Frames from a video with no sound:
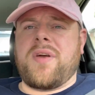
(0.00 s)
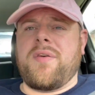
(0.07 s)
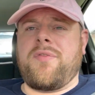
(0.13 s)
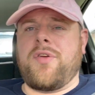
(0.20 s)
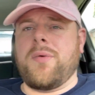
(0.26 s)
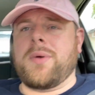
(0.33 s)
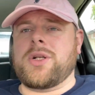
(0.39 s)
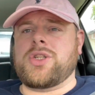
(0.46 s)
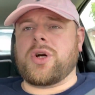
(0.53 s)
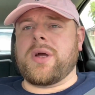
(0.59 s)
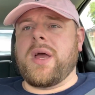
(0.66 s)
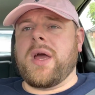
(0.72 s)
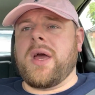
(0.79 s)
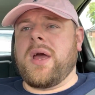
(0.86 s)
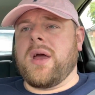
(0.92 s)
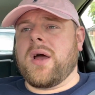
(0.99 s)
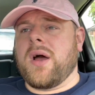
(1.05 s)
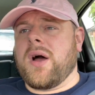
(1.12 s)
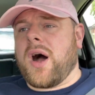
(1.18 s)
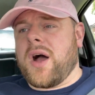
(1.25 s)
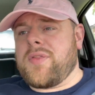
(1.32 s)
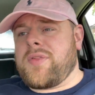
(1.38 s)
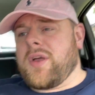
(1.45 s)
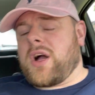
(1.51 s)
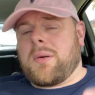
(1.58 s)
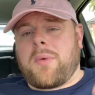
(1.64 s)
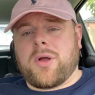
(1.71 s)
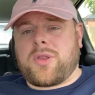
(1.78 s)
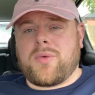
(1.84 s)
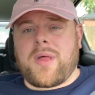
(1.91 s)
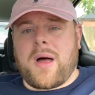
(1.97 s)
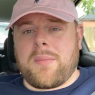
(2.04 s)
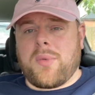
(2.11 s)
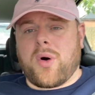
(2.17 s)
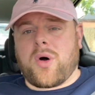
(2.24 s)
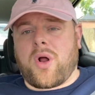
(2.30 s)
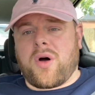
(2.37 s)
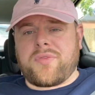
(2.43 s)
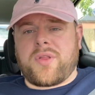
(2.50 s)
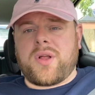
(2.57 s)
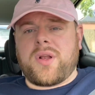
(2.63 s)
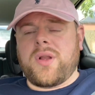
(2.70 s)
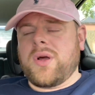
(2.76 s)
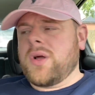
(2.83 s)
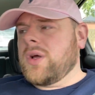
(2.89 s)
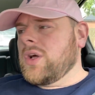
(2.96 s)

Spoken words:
If you enjoy it, I think I might do that more often.